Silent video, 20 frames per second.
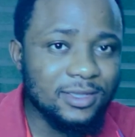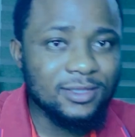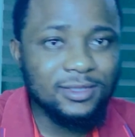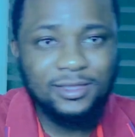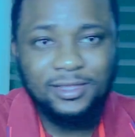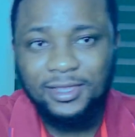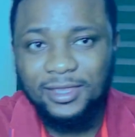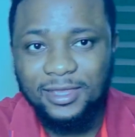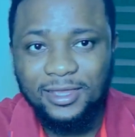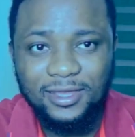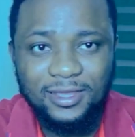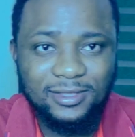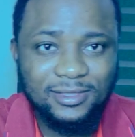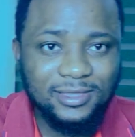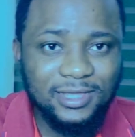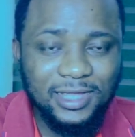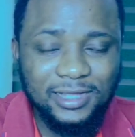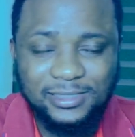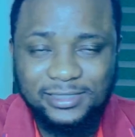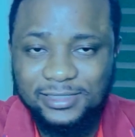their
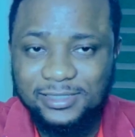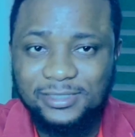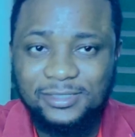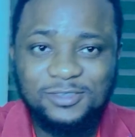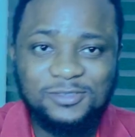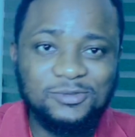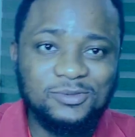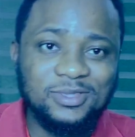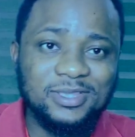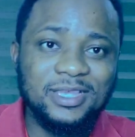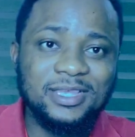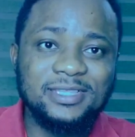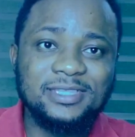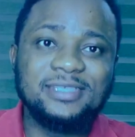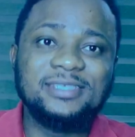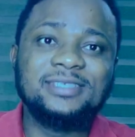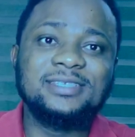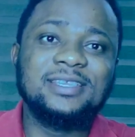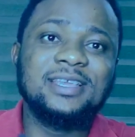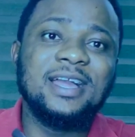tactics to get
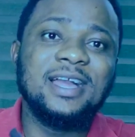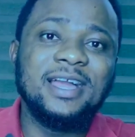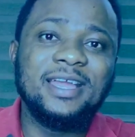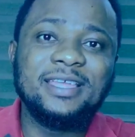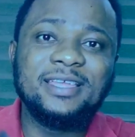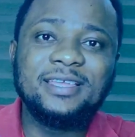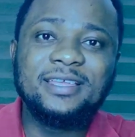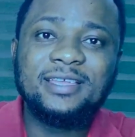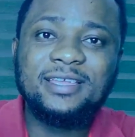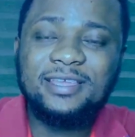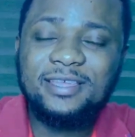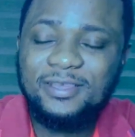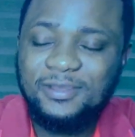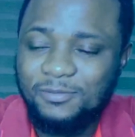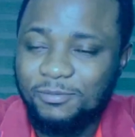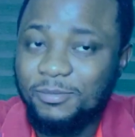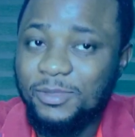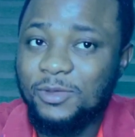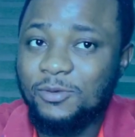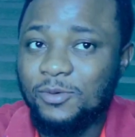this guy.
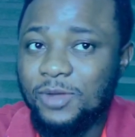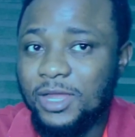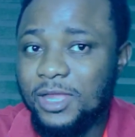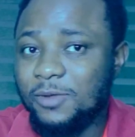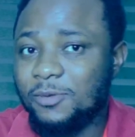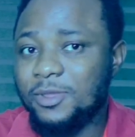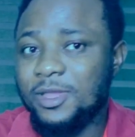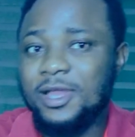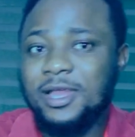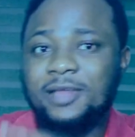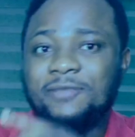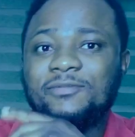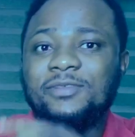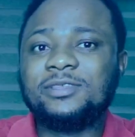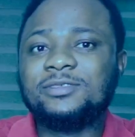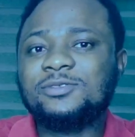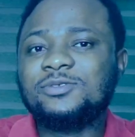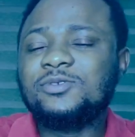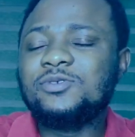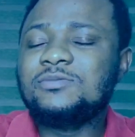Meanwhile, we are having
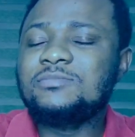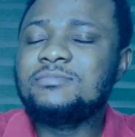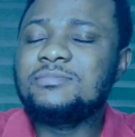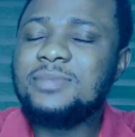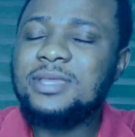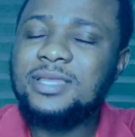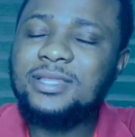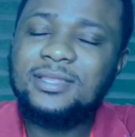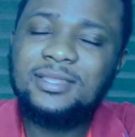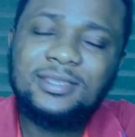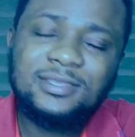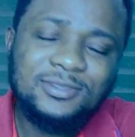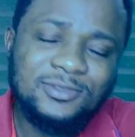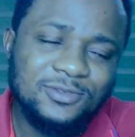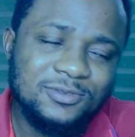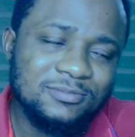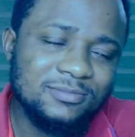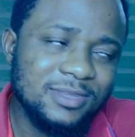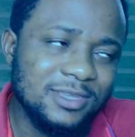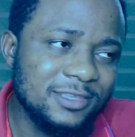so many
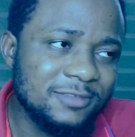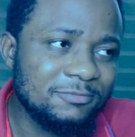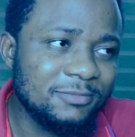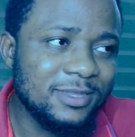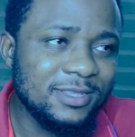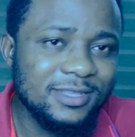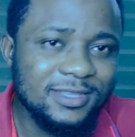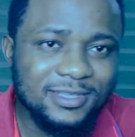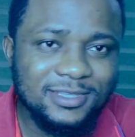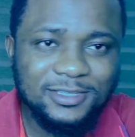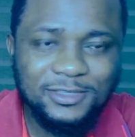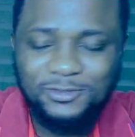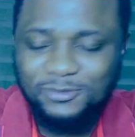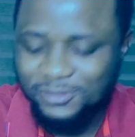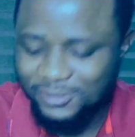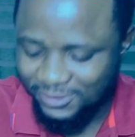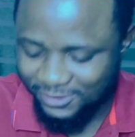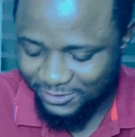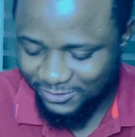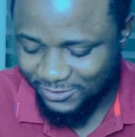issues
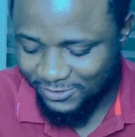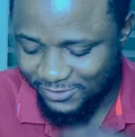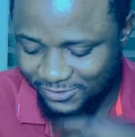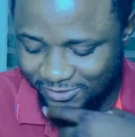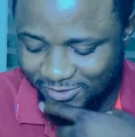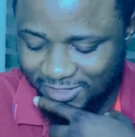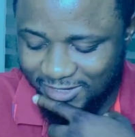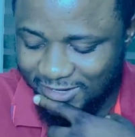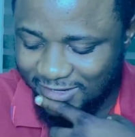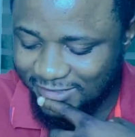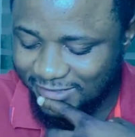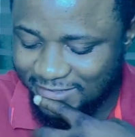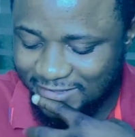in this country, guys.